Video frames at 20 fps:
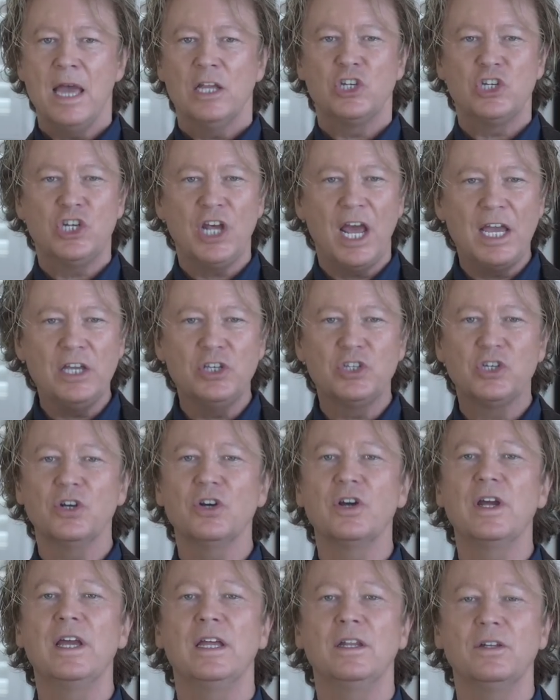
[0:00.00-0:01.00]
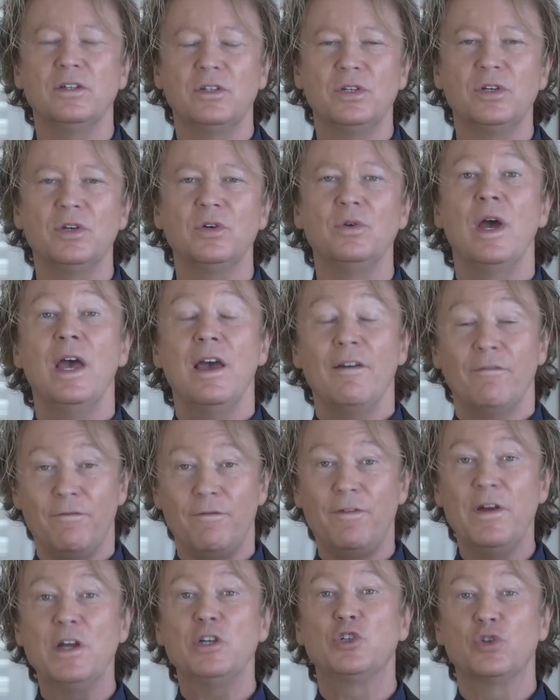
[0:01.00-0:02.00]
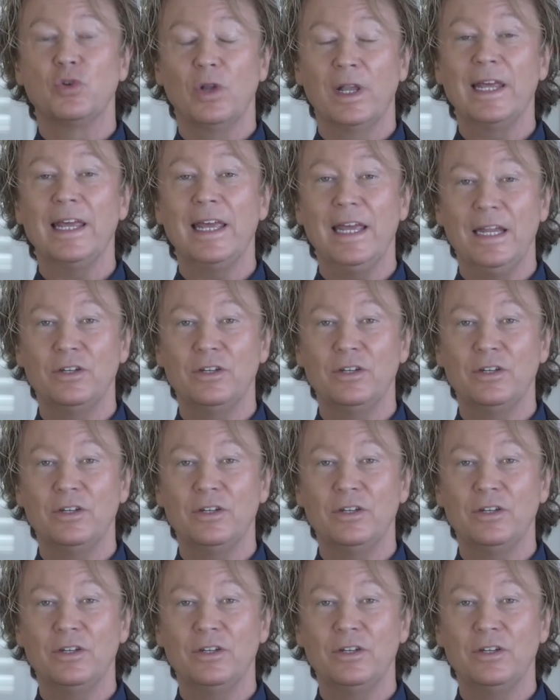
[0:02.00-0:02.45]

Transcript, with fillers: change her into visually